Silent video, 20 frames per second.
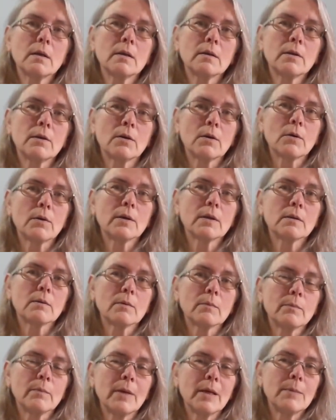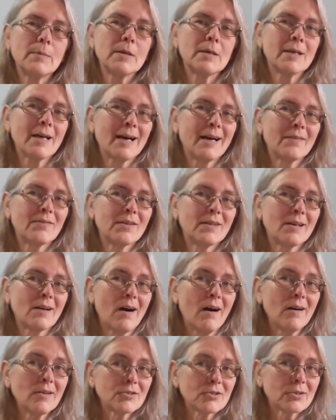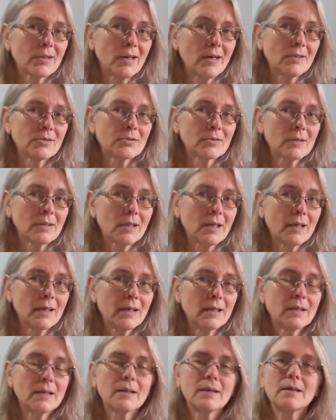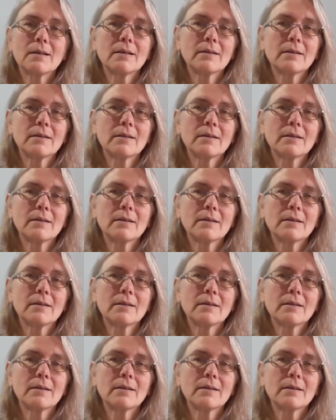you know, maybe not the ultra light.